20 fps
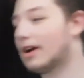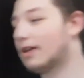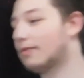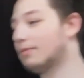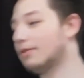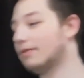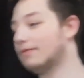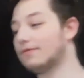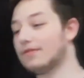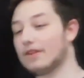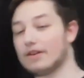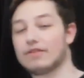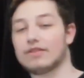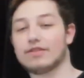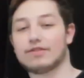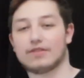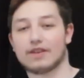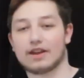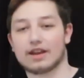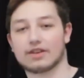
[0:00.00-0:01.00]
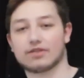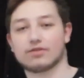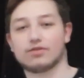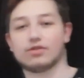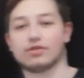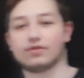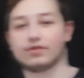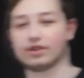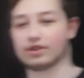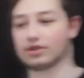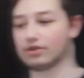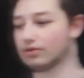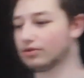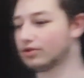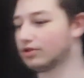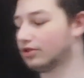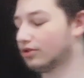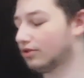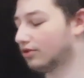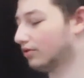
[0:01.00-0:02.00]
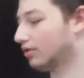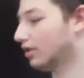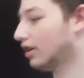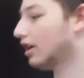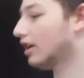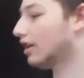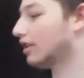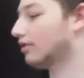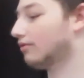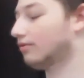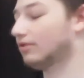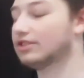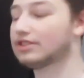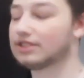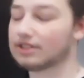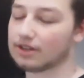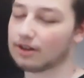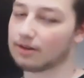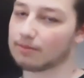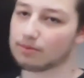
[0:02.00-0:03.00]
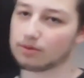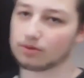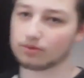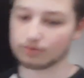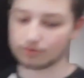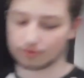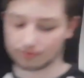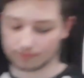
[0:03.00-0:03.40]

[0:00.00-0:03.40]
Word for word: I'll be very thankful if you go to the recent upload